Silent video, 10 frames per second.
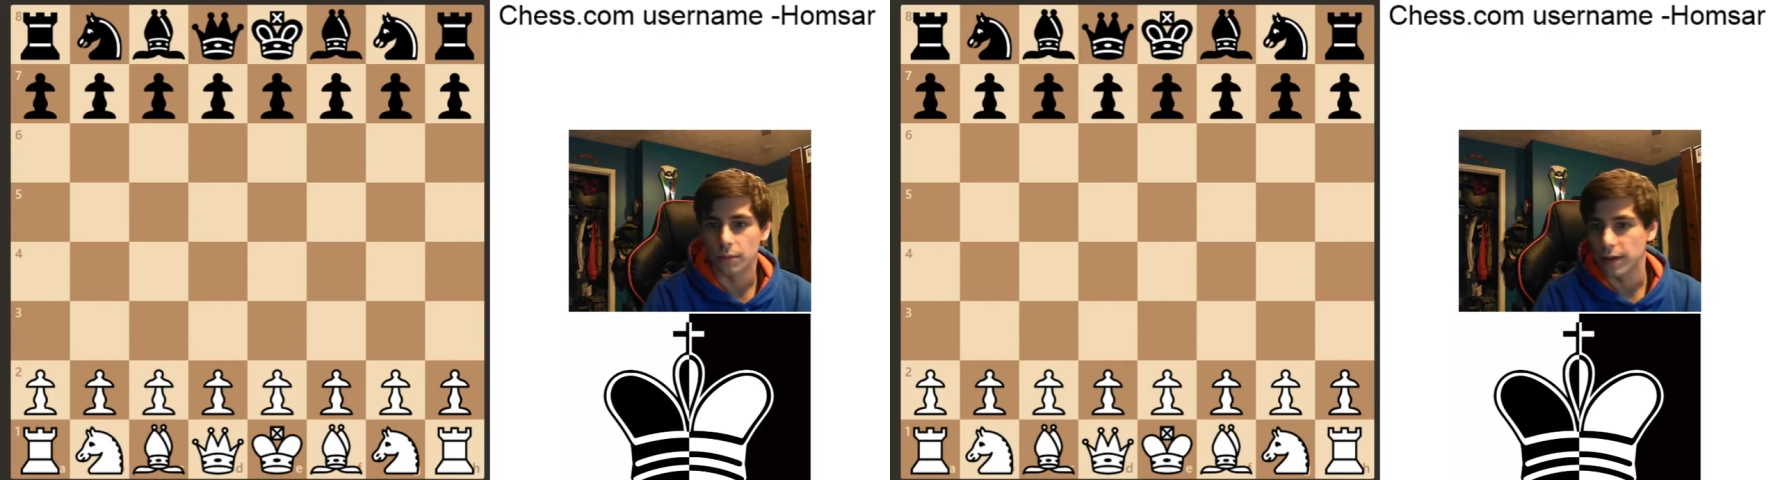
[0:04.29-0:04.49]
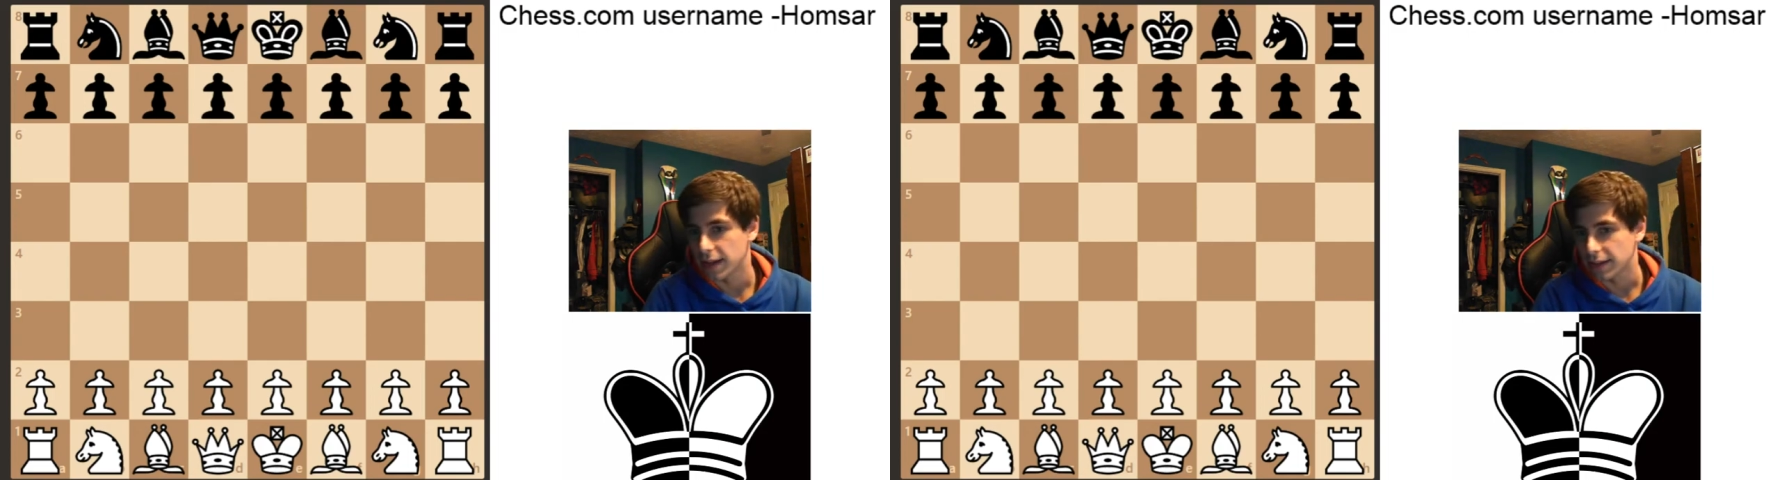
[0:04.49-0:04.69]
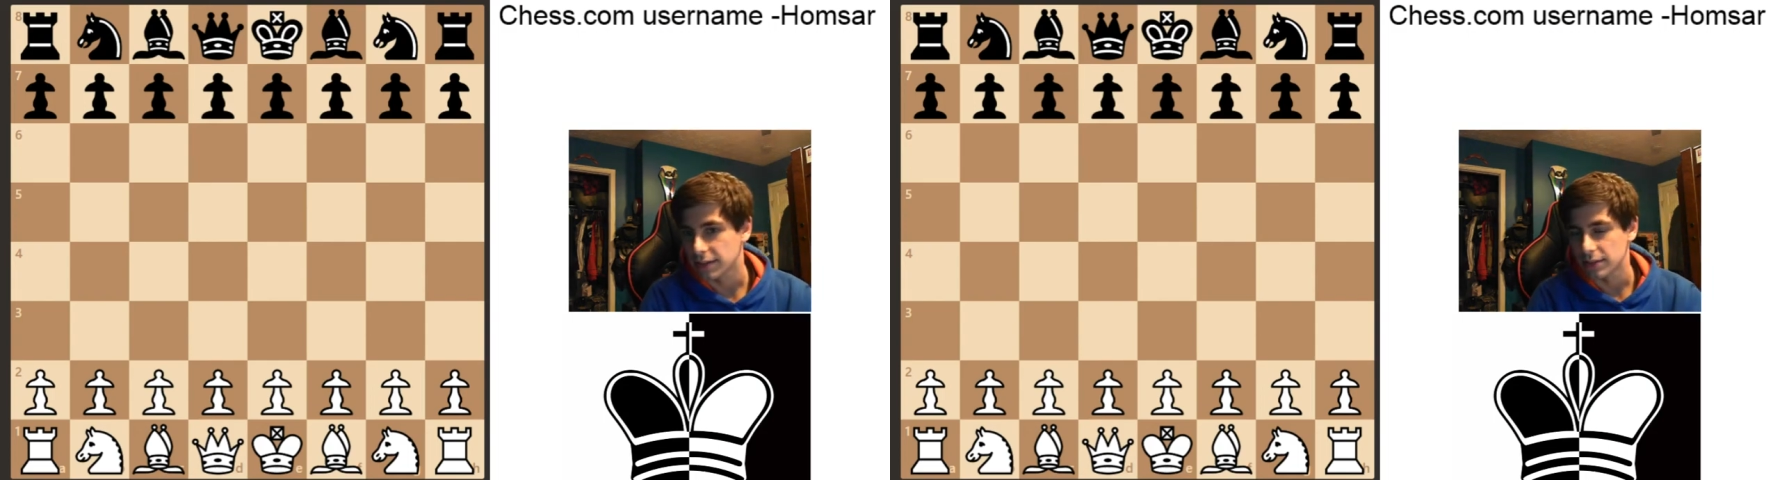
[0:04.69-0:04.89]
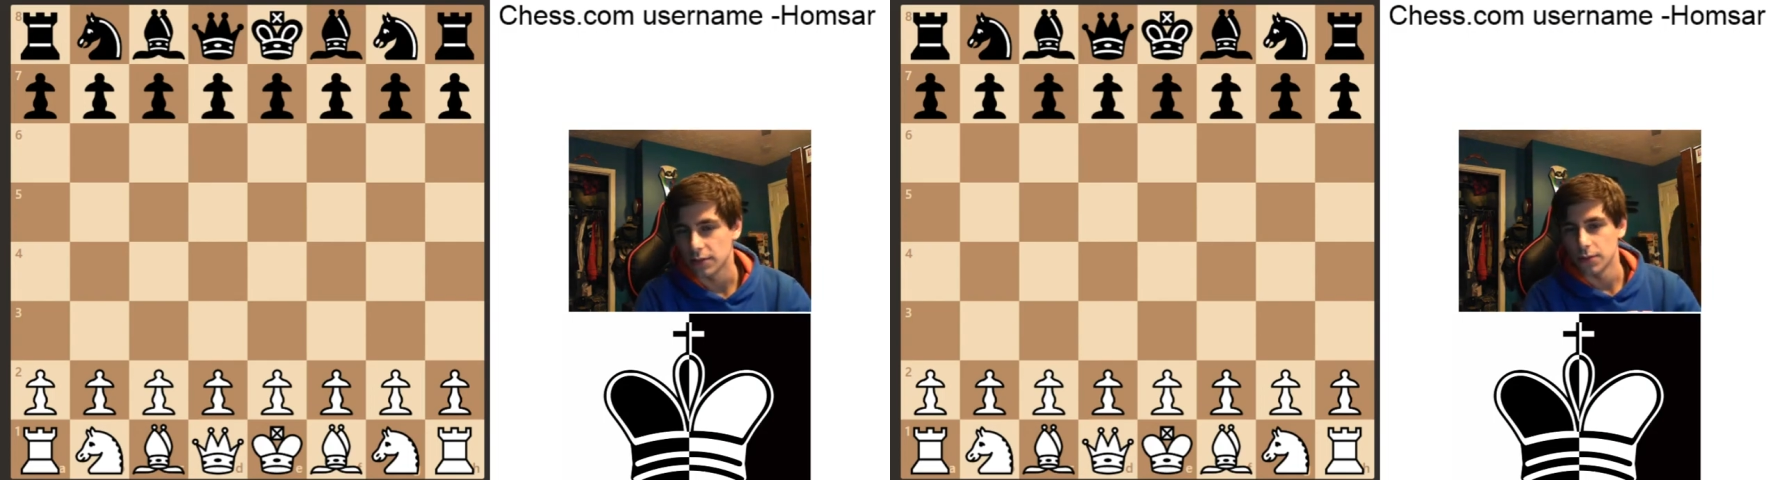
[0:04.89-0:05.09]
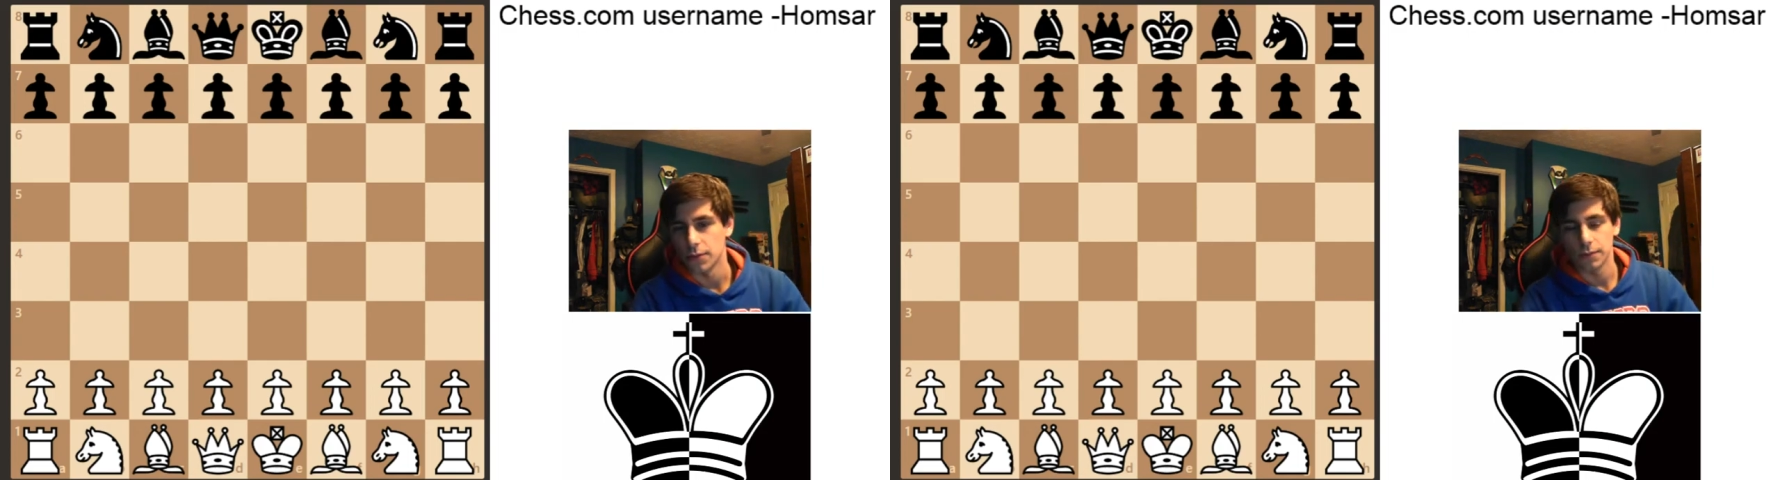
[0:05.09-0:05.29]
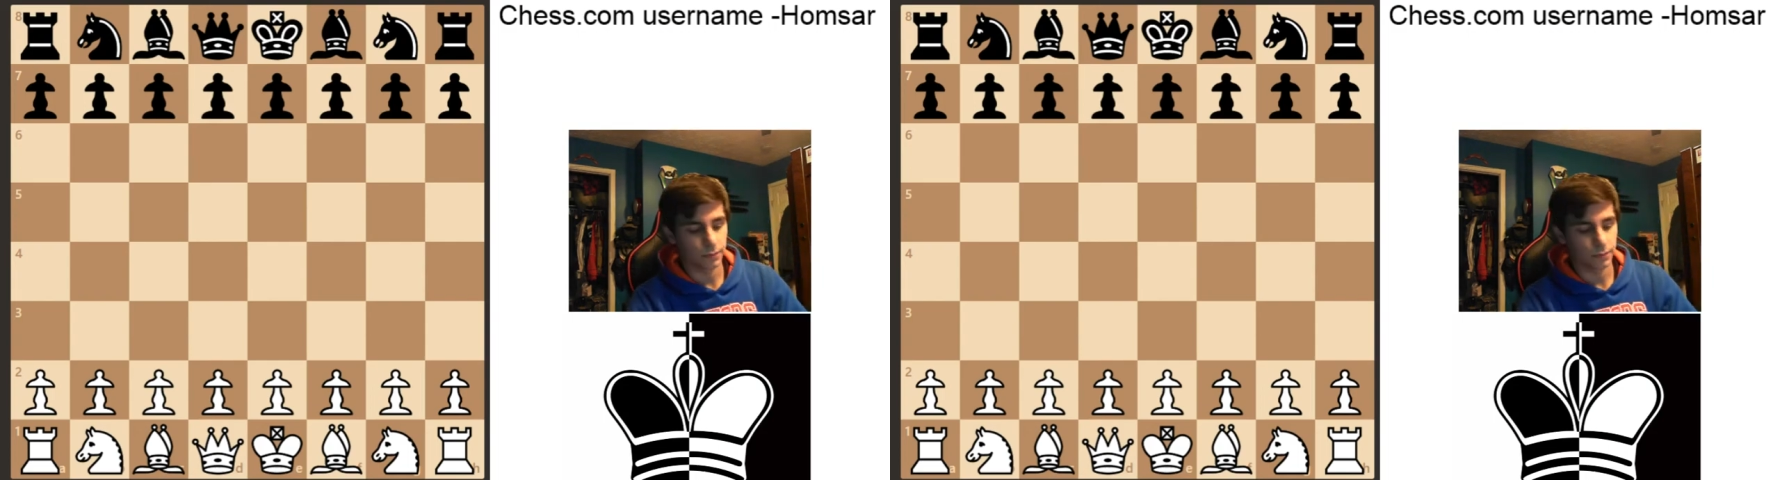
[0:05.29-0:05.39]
back. So,